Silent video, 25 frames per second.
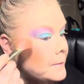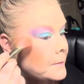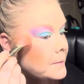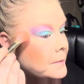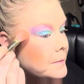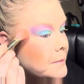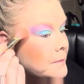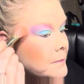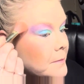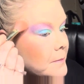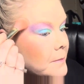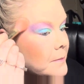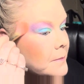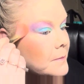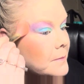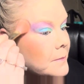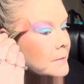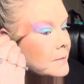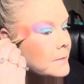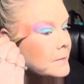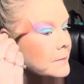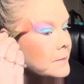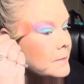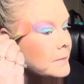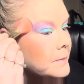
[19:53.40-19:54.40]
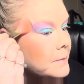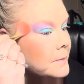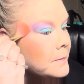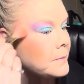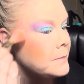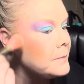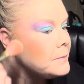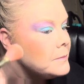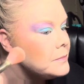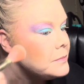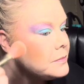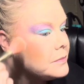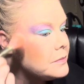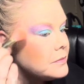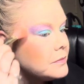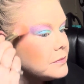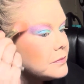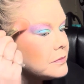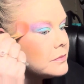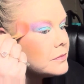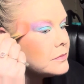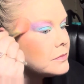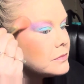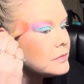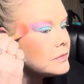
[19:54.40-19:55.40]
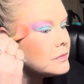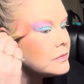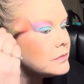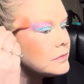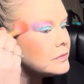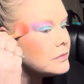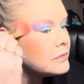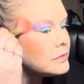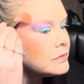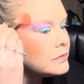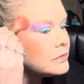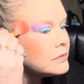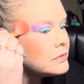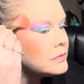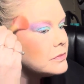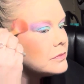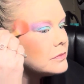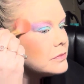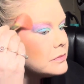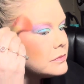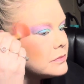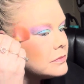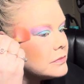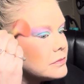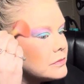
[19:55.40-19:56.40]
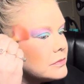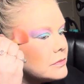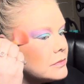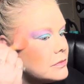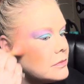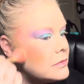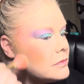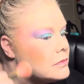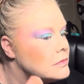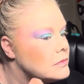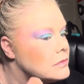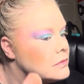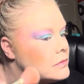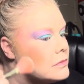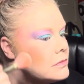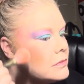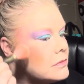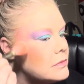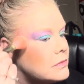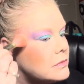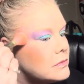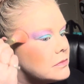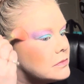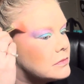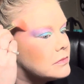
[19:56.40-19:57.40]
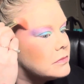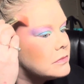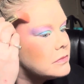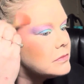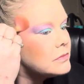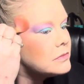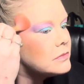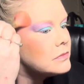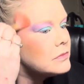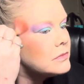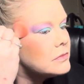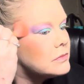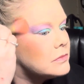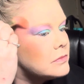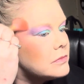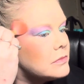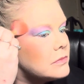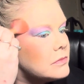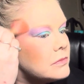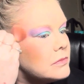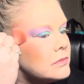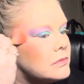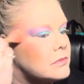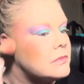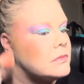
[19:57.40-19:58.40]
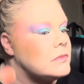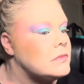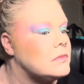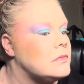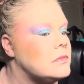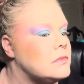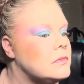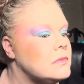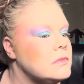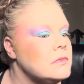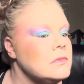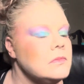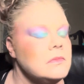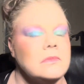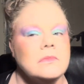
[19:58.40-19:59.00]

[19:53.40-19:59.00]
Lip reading: (silence)